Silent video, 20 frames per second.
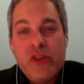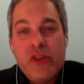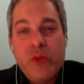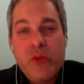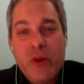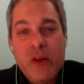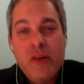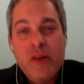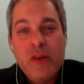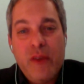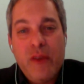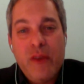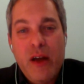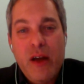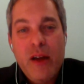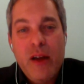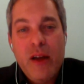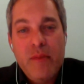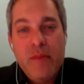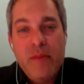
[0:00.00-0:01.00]
sort of
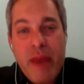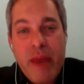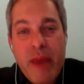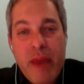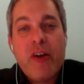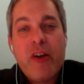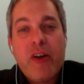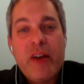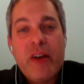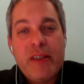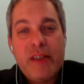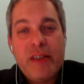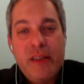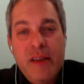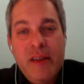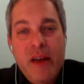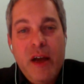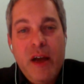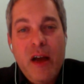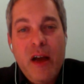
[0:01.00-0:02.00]
bear it
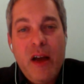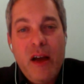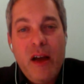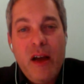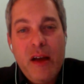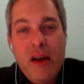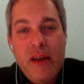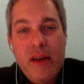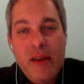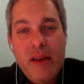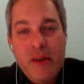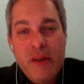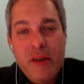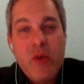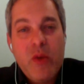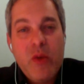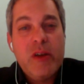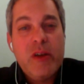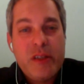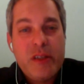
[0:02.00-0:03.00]
in
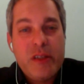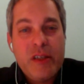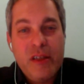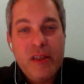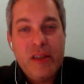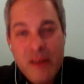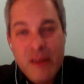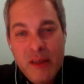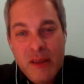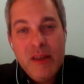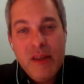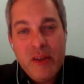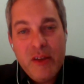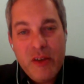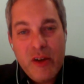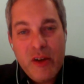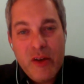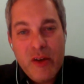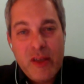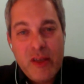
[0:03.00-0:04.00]
order to
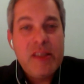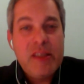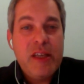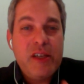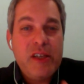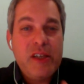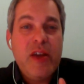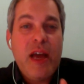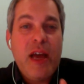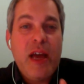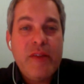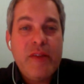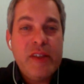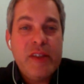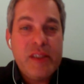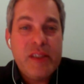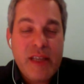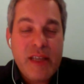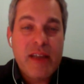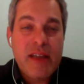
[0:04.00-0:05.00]
continue
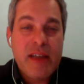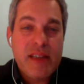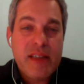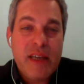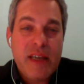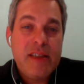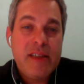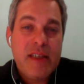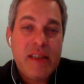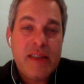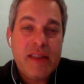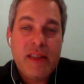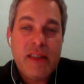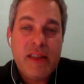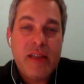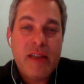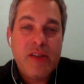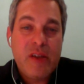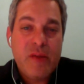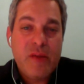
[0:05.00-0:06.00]
having sex as is,
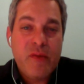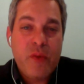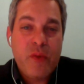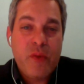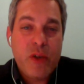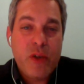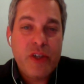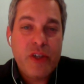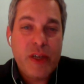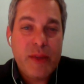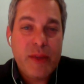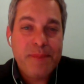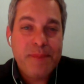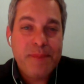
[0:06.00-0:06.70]
and that's unfortunate.